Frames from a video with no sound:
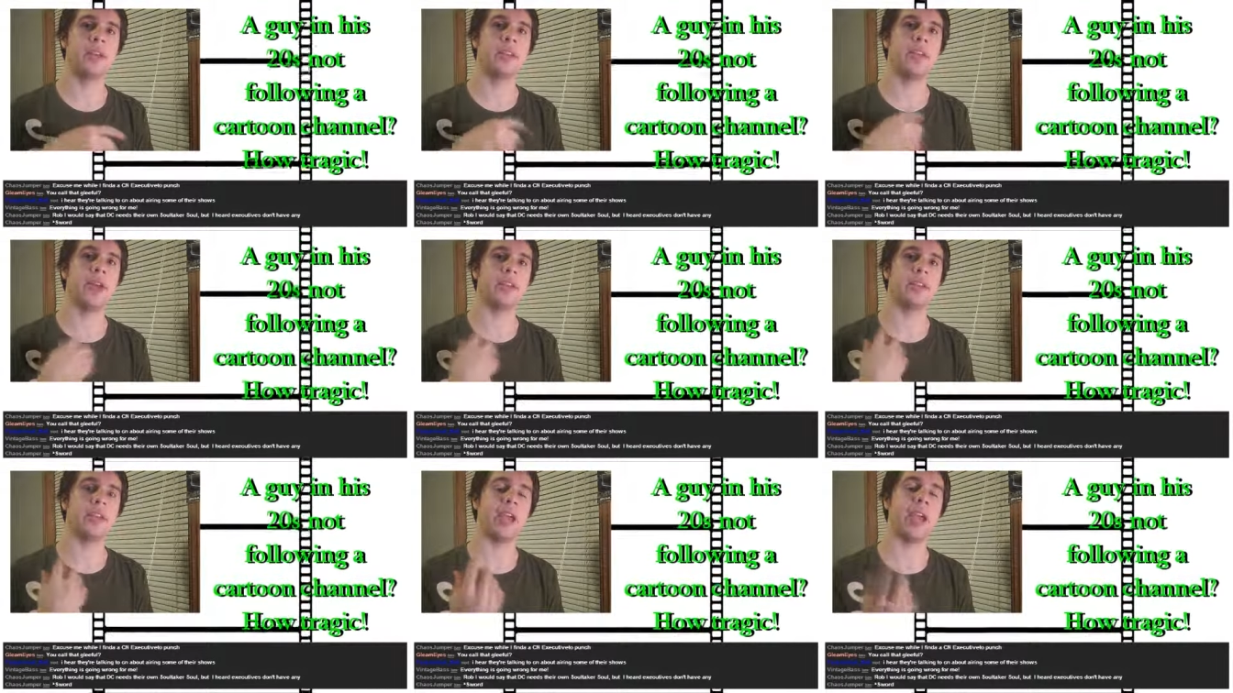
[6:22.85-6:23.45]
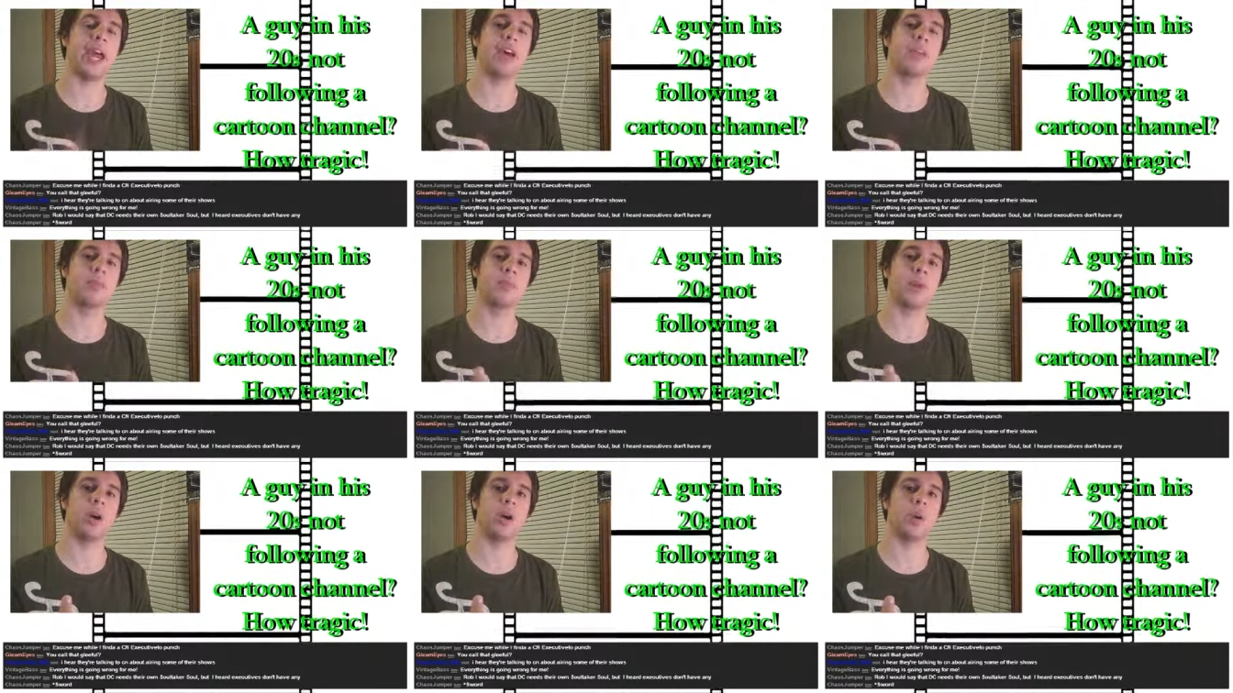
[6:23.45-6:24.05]
that
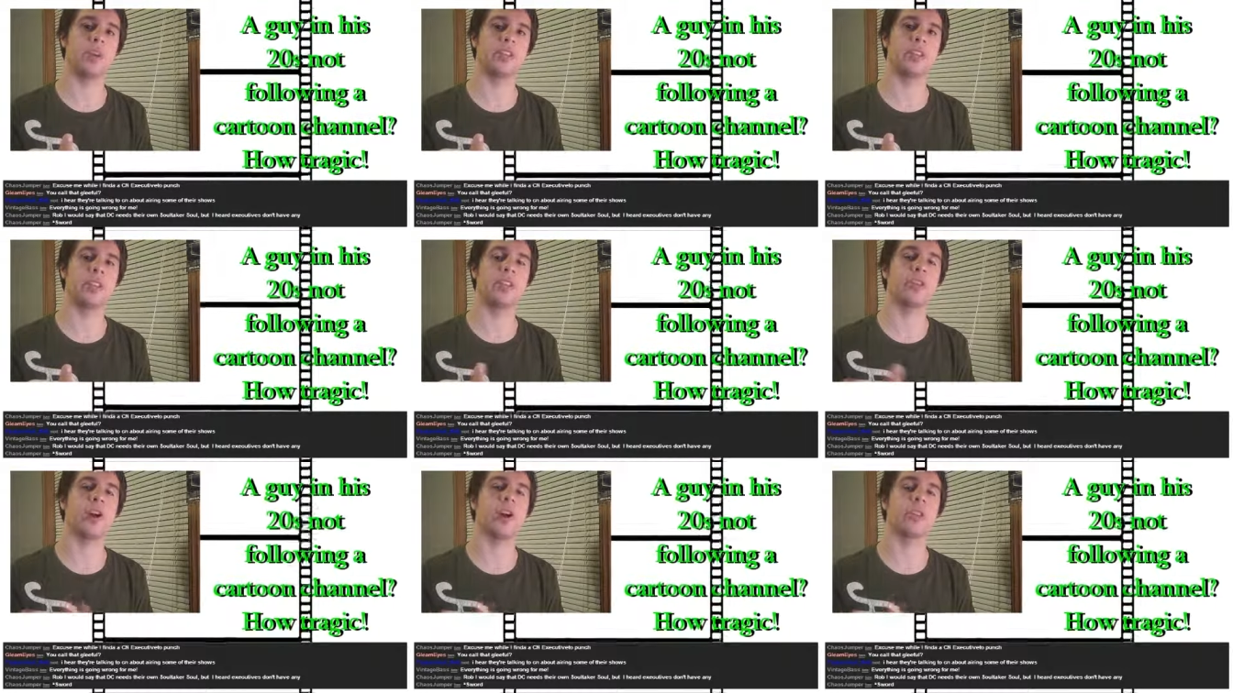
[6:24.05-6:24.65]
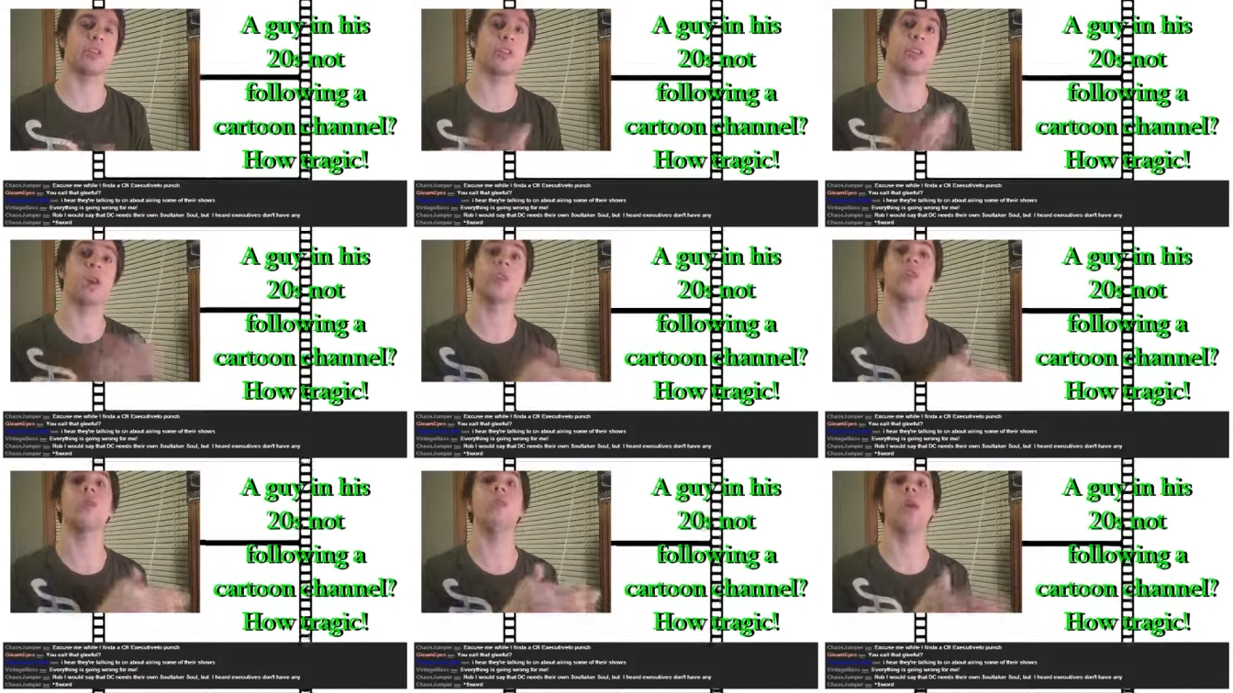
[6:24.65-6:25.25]
Hasbro is in talks with
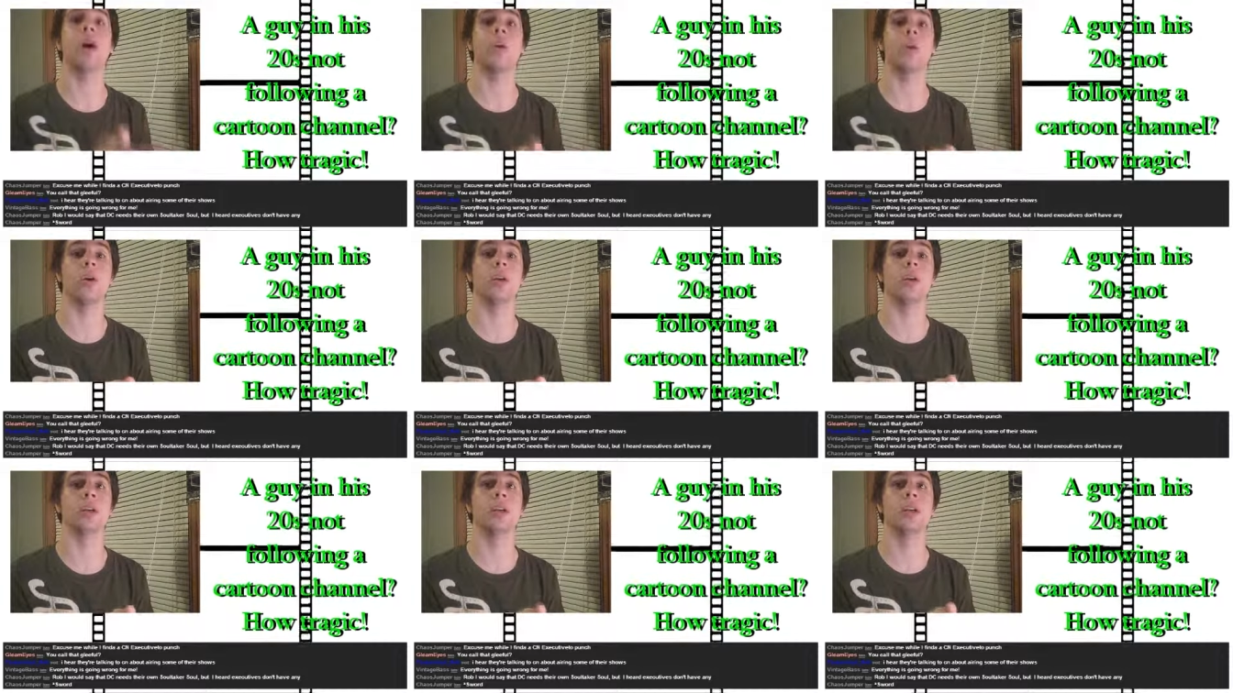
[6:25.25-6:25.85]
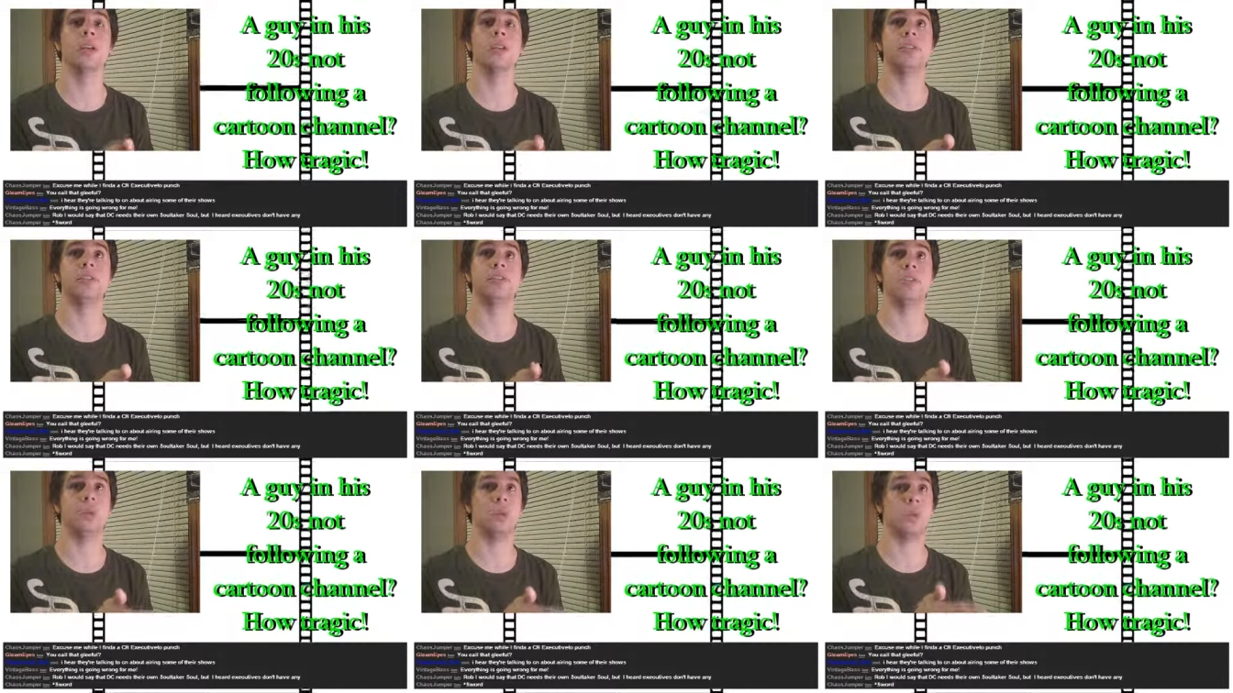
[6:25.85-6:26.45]
Cartoon Network
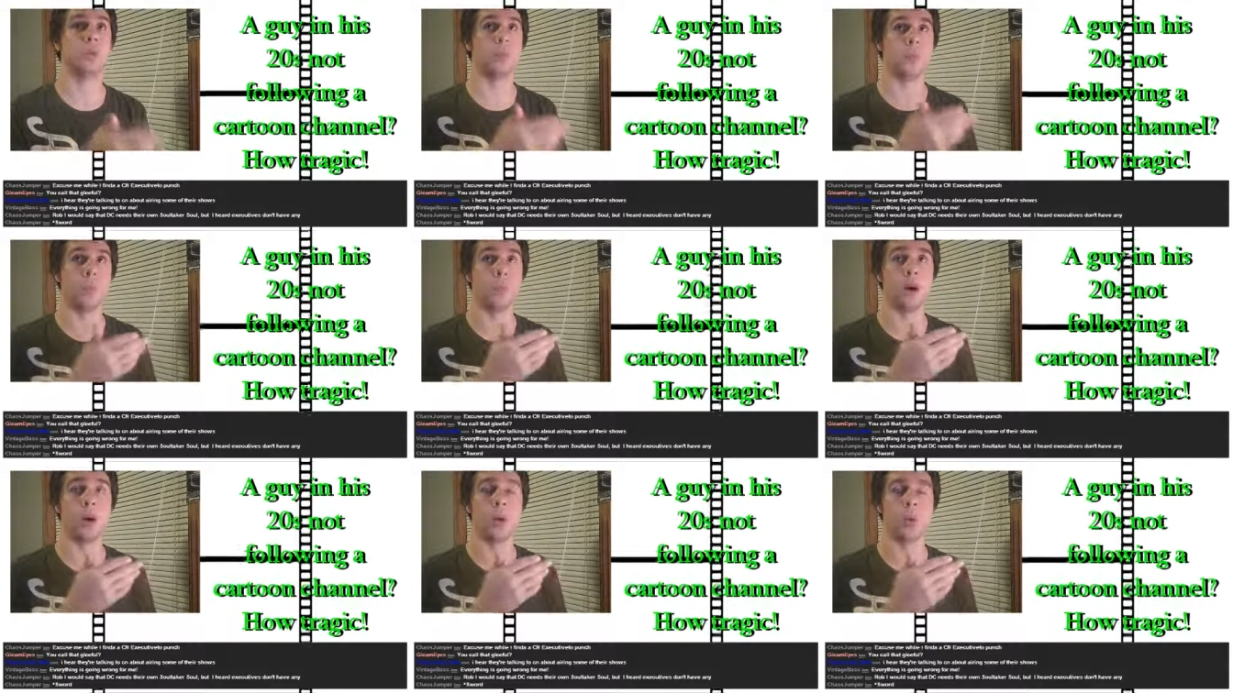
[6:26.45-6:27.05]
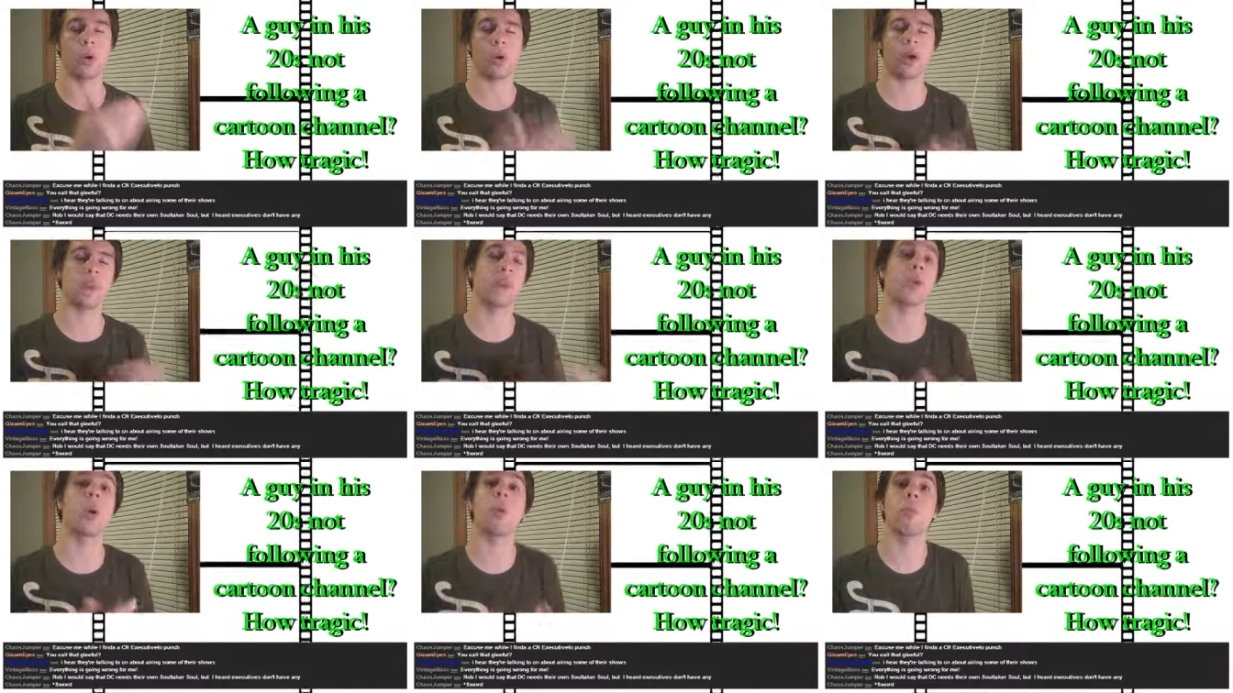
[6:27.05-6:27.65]
to uh, work
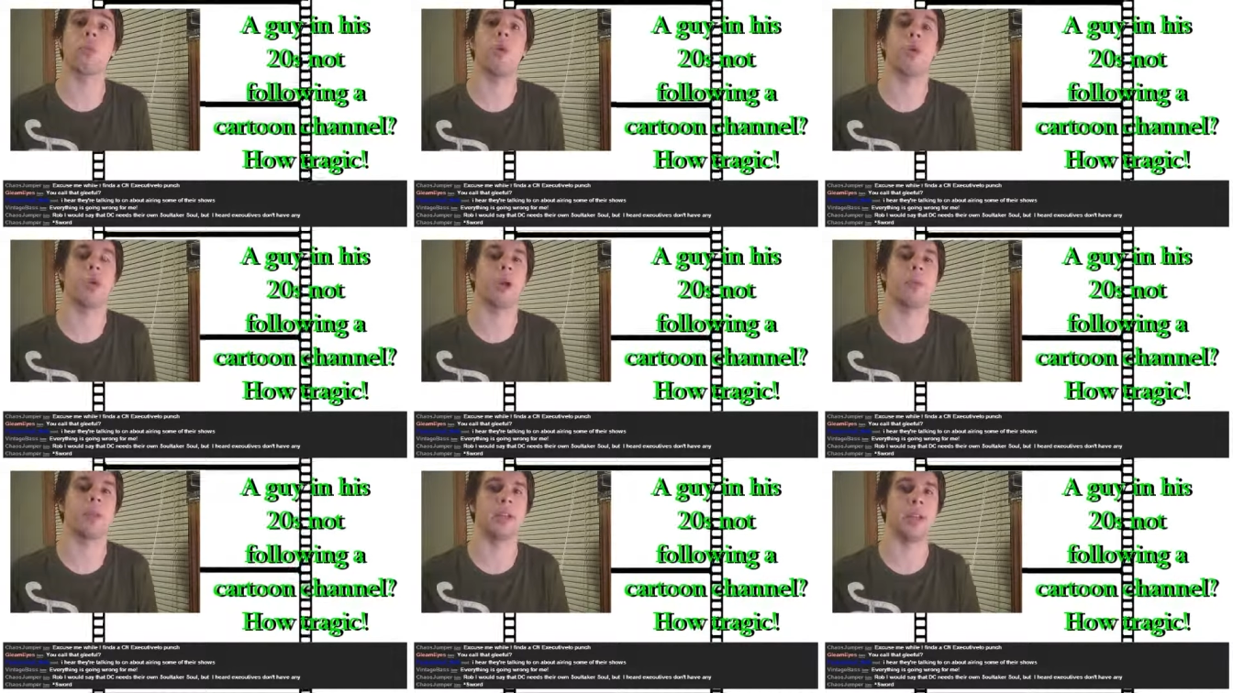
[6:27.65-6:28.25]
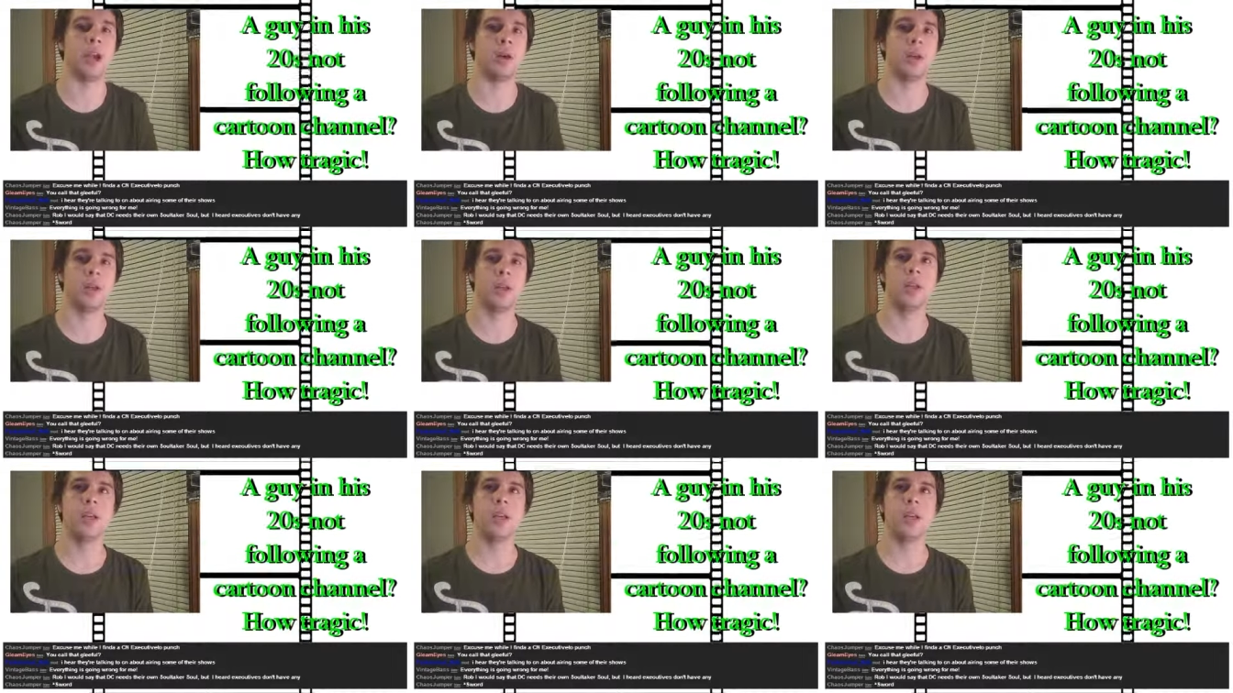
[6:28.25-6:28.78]
on their own programming now.